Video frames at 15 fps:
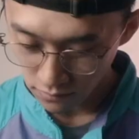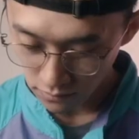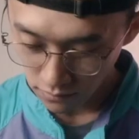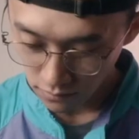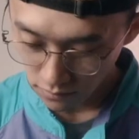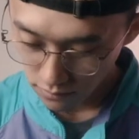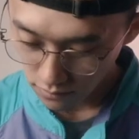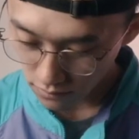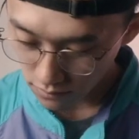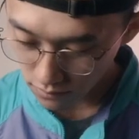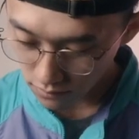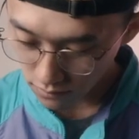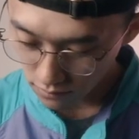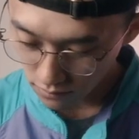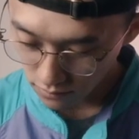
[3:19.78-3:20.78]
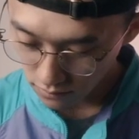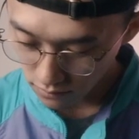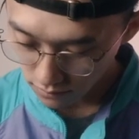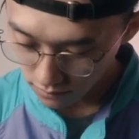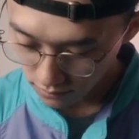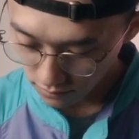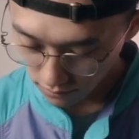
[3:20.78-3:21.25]

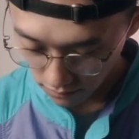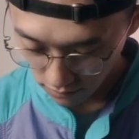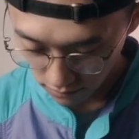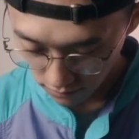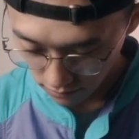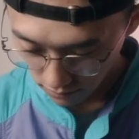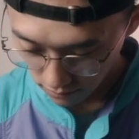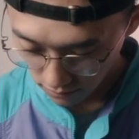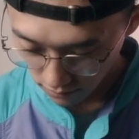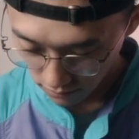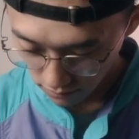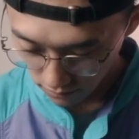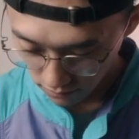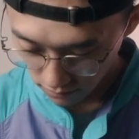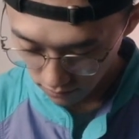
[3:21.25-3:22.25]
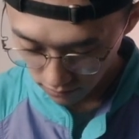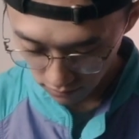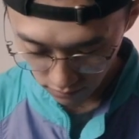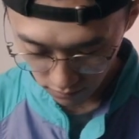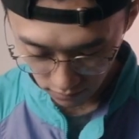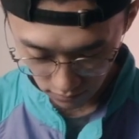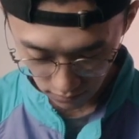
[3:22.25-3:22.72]

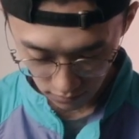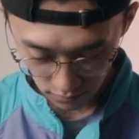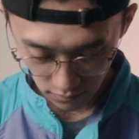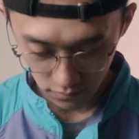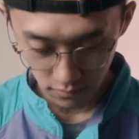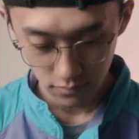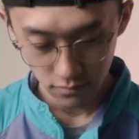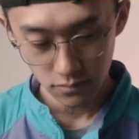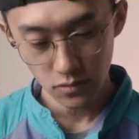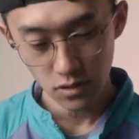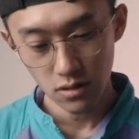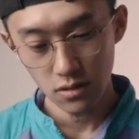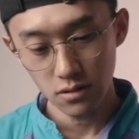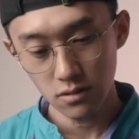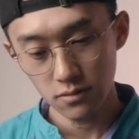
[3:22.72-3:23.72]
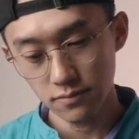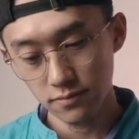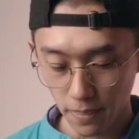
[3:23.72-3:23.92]
[no speech]